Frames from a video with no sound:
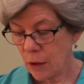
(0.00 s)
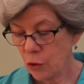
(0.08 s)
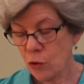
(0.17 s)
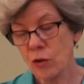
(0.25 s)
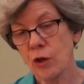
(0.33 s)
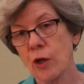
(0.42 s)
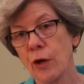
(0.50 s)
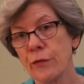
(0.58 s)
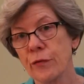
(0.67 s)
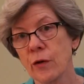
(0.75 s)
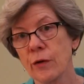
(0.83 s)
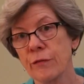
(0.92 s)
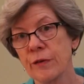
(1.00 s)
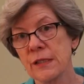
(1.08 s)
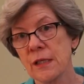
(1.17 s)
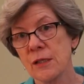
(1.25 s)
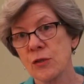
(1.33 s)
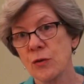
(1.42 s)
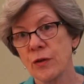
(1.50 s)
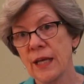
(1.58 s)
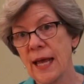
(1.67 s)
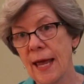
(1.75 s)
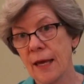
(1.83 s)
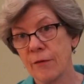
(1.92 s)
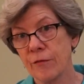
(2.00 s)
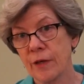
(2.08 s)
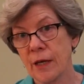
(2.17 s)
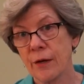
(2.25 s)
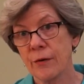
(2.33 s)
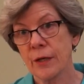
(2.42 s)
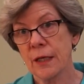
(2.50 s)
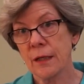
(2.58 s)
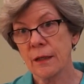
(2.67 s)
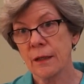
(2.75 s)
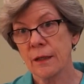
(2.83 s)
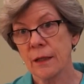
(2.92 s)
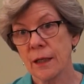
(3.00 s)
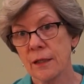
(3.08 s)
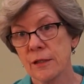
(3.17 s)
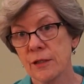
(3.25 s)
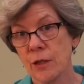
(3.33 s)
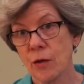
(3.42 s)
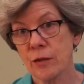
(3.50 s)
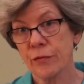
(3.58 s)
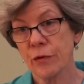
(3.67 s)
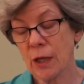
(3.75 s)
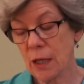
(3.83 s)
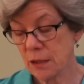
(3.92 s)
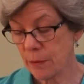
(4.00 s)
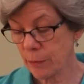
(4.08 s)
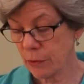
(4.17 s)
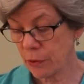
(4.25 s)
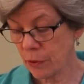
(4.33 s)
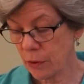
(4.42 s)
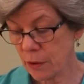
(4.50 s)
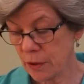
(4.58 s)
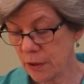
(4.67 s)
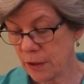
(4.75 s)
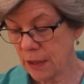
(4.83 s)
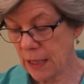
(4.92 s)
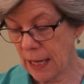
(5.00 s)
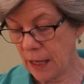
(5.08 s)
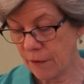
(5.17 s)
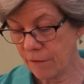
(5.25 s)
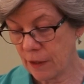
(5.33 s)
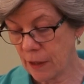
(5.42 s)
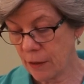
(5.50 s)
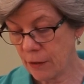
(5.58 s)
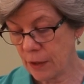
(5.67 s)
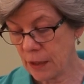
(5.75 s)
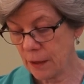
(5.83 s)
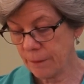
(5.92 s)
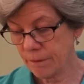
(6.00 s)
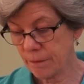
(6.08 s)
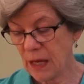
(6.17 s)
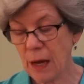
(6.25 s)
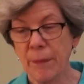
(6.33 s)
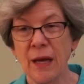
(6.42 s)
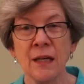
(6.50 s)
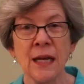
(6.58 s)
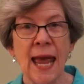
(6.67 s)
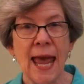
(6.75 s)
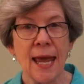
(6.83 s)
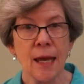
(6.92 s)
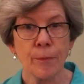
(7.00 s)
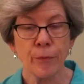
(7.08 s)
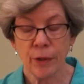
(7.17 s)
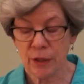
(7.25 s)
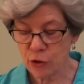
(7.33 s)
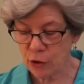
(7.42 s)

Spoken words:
You could go for a visit to the aviary and see all different kinds of birds. Aviary. How about an apron?